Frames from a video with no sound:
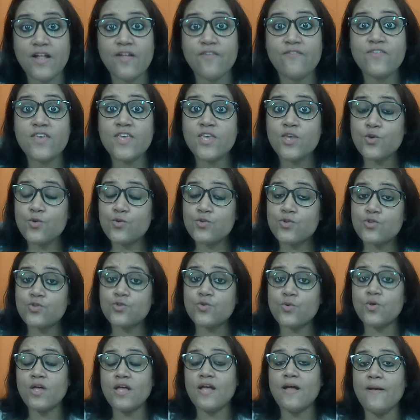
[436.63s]

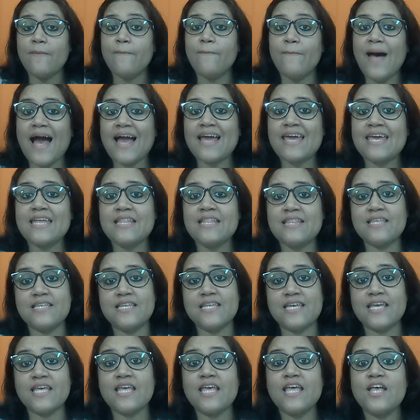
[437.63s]
Back in the
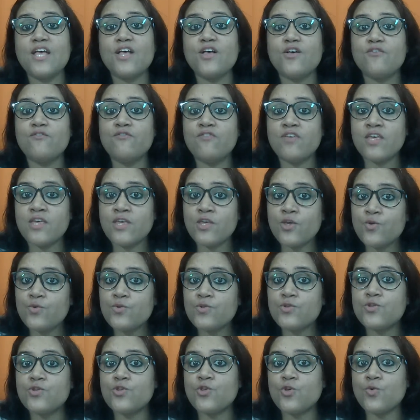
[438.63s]
day, we
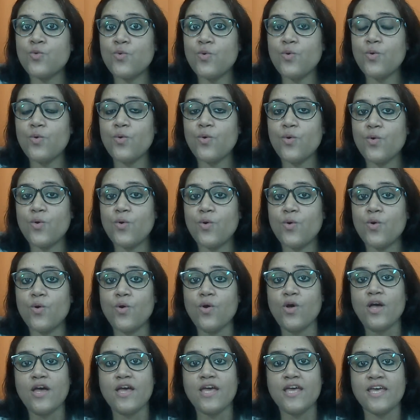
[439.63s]
used to
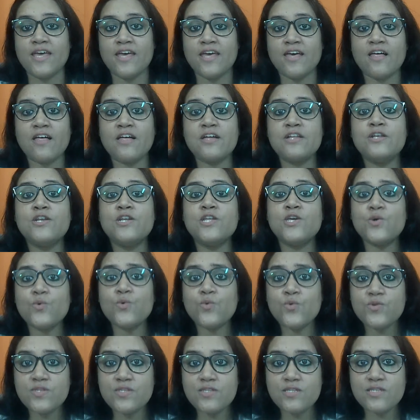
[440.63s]
hear
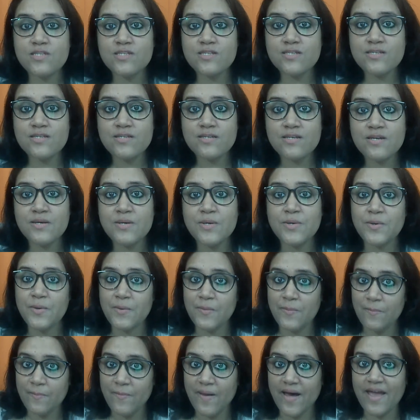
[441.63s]
news
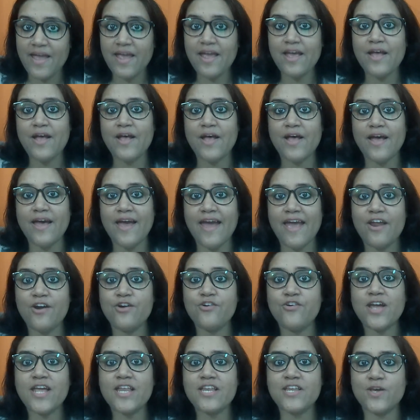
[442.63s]
by
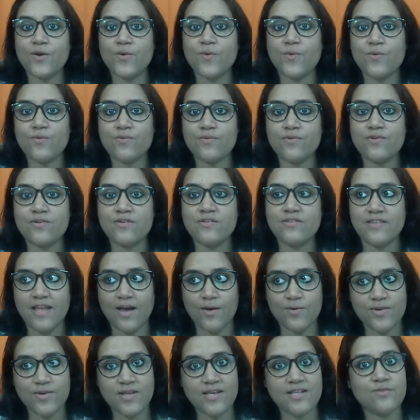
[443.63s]
radio.
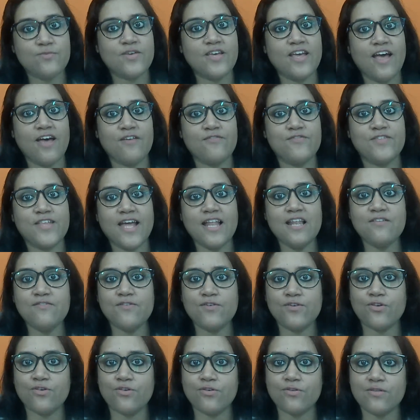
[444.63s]
Nowadays, we have
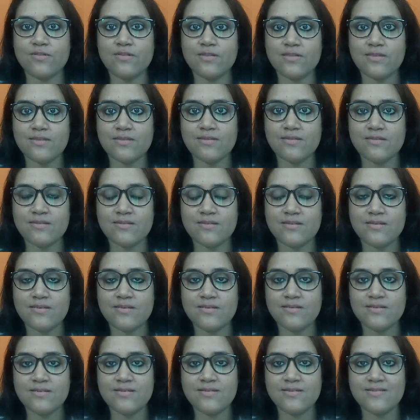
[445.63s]
televisions.
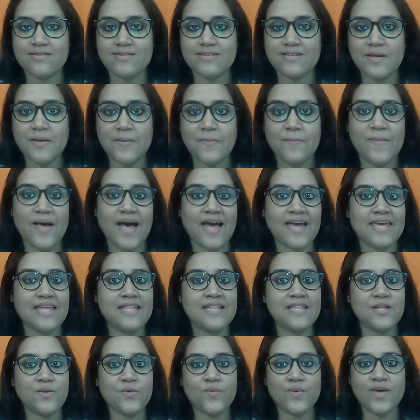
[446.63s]
Back
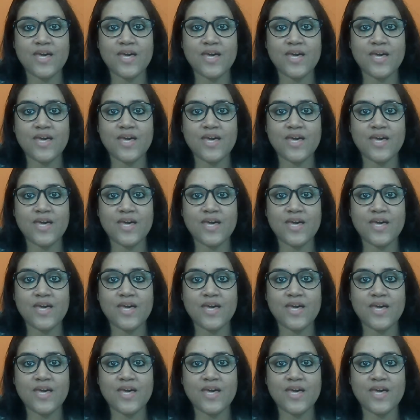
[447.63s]
in the